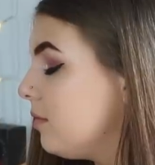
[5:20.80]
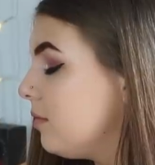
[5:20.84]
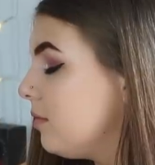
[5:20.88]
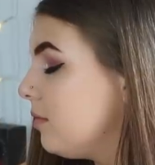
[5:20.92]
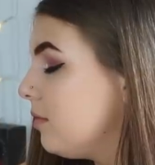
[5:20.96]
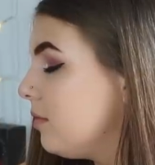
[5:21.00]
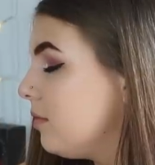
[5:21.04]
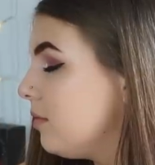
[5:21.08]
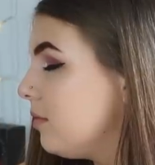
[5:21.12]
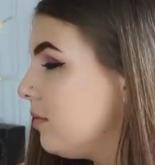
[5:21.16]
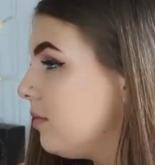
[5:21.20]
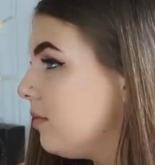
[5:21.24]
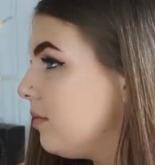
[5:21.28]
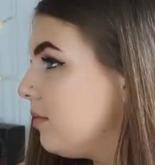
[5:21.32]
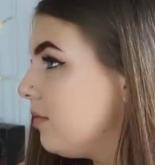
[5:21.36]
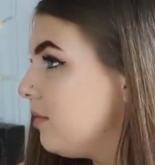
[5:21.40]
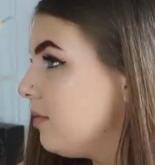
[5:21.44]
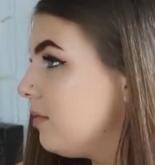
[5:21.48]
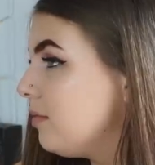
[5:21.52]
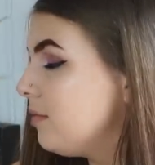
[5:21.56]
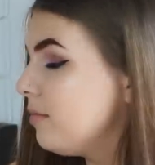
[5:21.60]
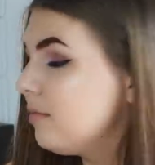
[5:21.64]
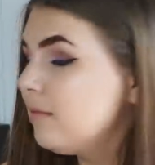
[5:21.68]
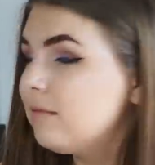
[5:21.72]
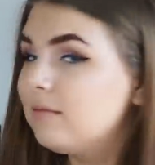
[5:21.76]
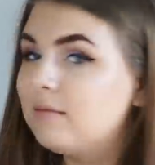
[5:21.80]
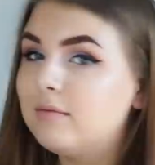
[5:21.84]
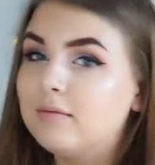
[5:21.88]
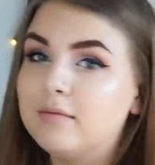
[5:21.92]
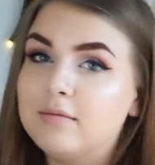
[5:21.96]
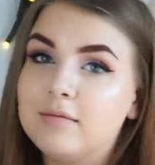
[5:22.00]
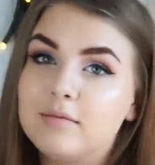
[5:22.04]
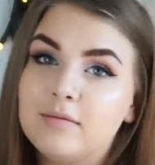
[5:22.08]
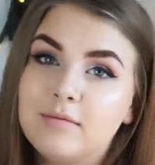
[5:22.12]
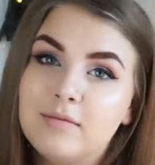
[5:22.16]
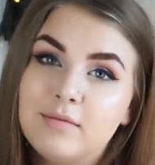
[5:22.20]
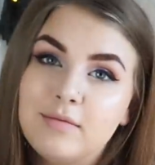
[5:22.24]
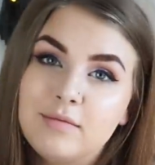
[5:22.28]

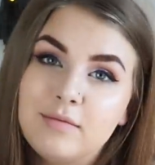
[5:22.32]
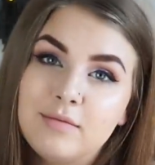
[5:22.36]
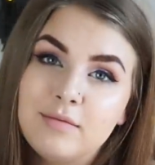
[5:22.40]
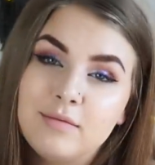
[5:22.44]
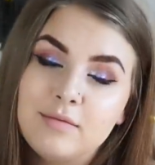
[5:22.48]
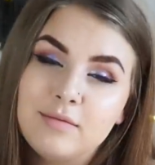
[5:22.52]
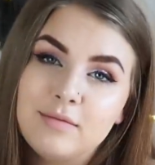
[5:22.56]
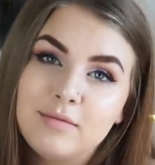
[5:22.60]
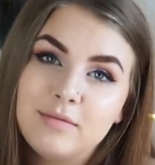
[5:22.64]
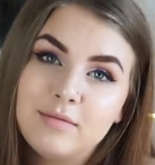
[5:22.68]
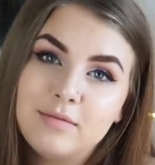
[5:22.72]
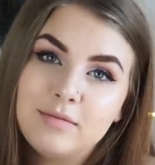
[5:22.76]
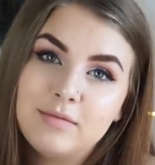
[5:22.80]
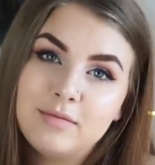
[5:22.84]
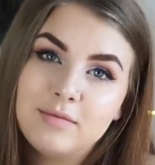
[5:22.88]
Nobody speaks.